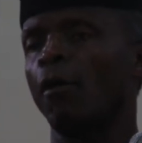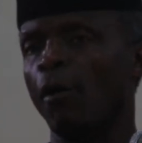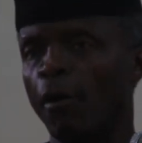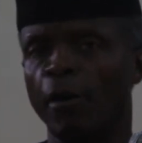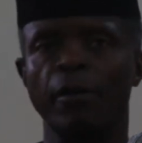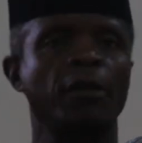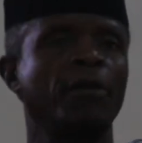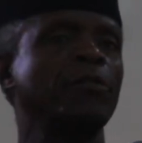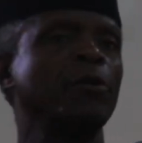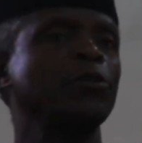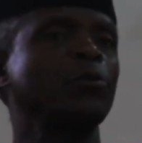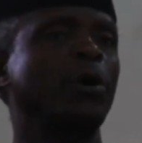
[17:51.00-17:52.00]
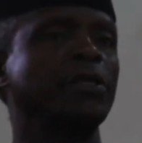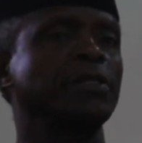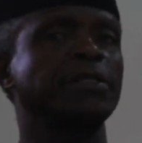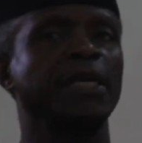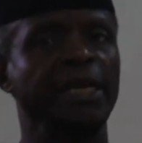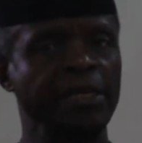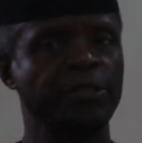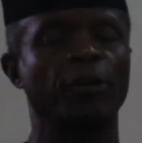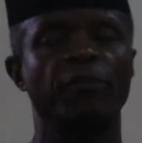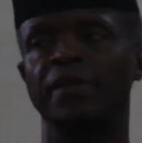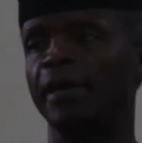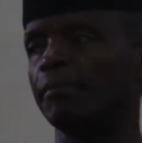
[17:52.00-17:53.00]
All of those ones, each
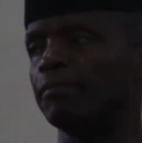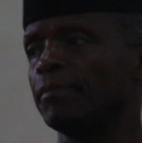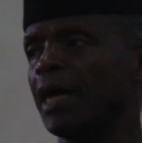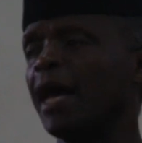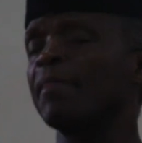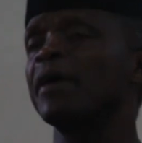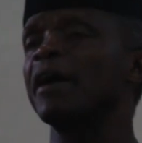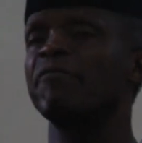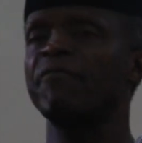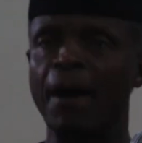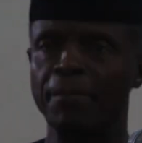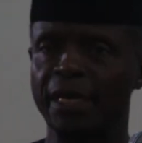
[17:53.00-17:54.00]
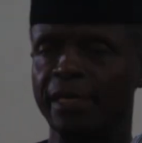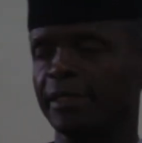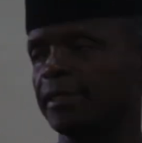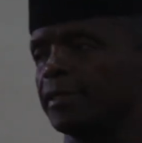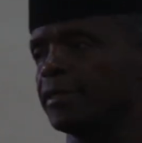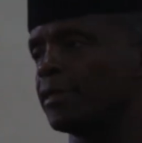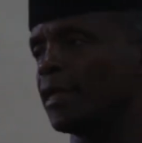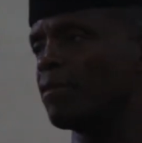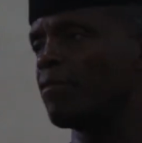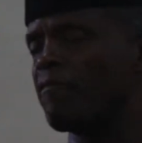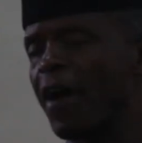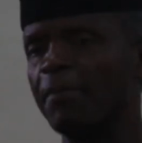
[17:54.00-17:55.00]
of them, and their families, and
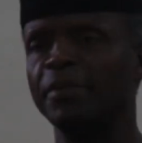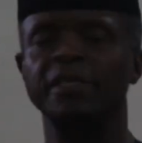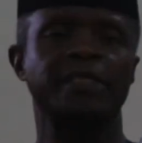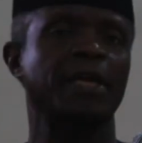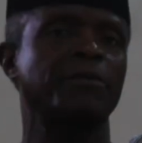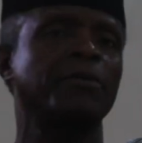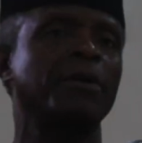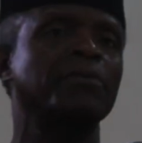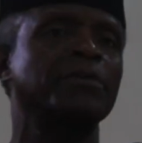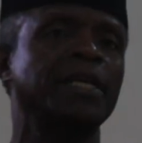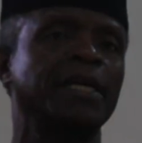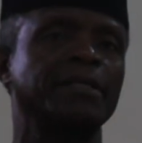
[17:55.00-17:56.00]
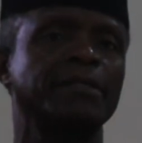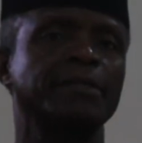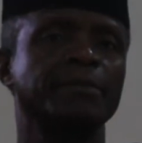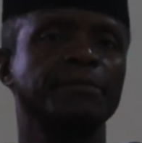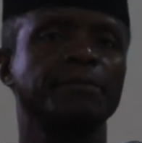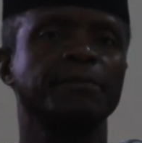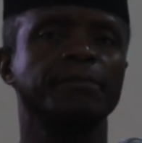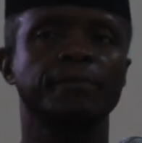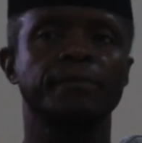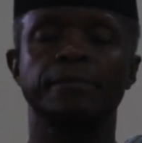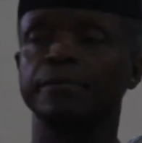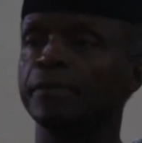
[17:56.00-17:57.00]
the families that they represent,
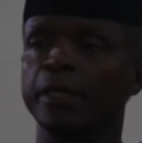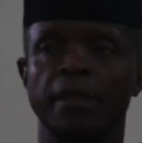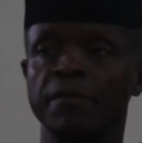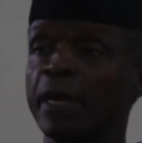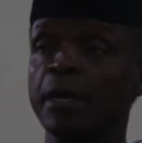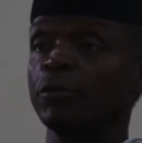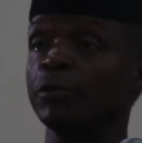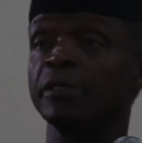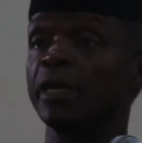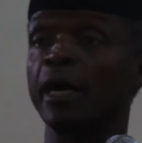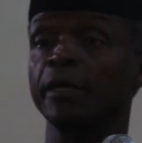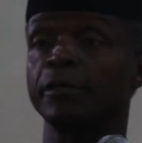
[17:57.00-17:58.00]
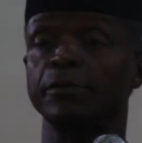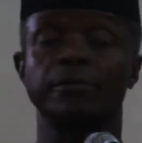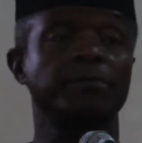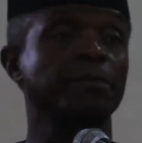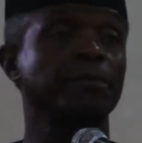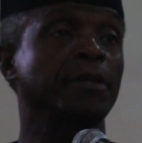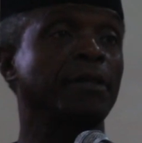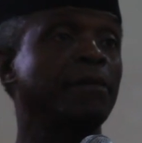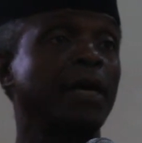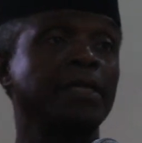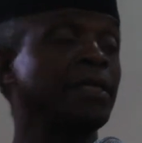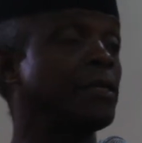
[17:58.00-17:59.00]
they wouldn't argue
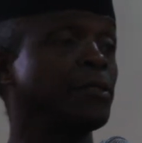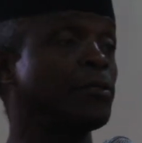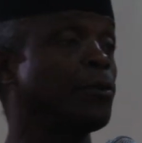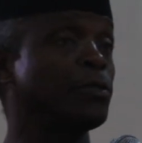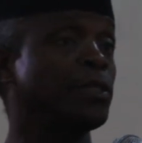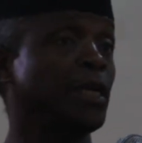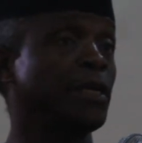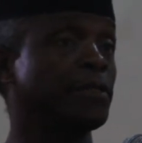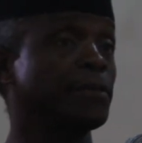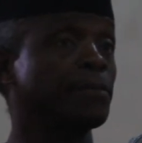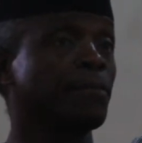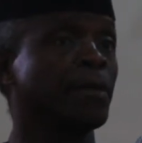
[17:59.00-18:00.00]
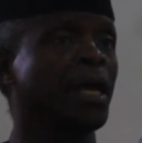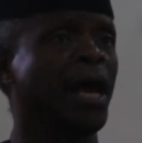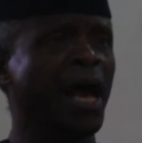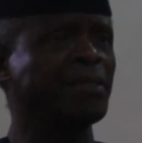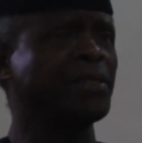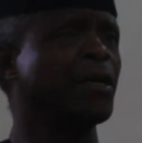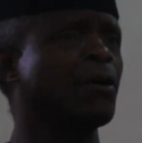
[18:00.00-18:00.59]
that there is no change as the